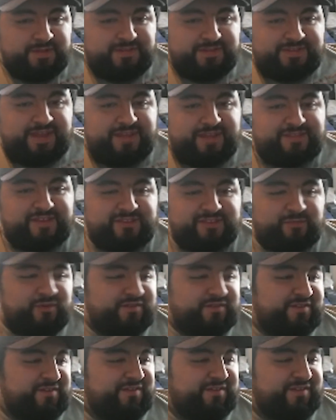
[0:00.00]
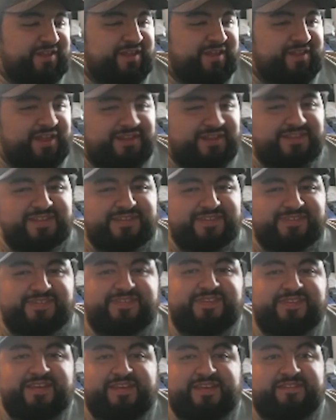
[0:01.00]
take things more seriously. Like
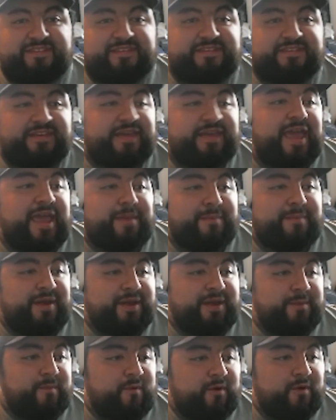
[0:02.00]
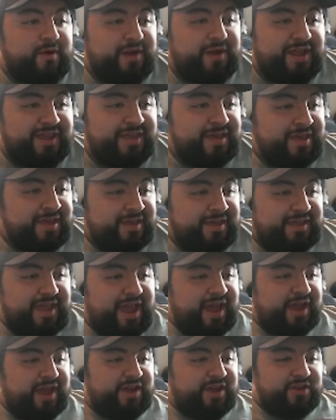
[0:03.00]
this isn't a game anymore. Like,
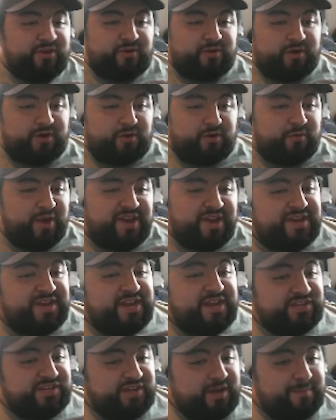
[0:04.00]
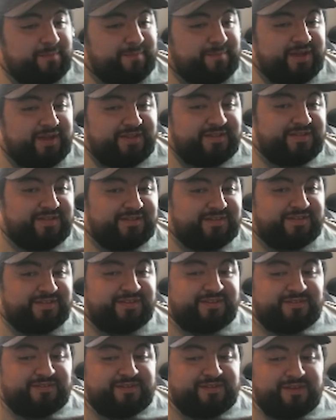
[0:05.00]
yeah, you're a great ninja, but this
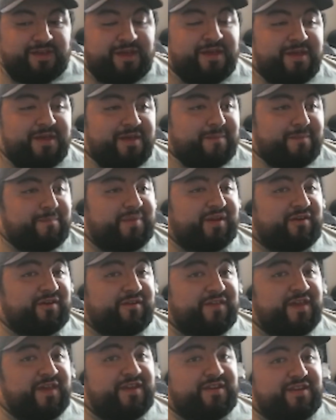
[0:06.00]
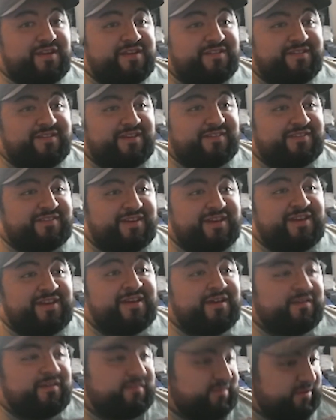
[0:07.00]
is bigger than ninjas.
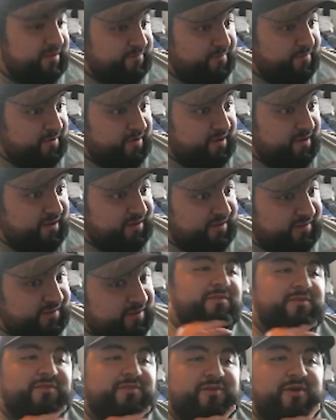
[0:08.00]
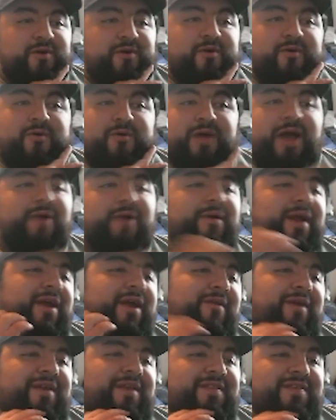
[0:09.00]
Sephiroth. So how would I
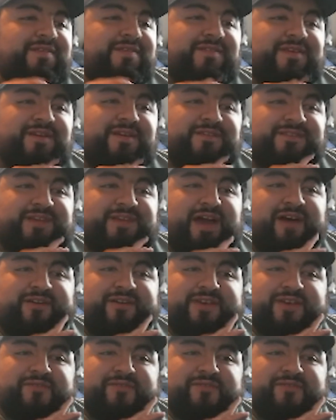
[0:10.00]
grade this DLC? I'll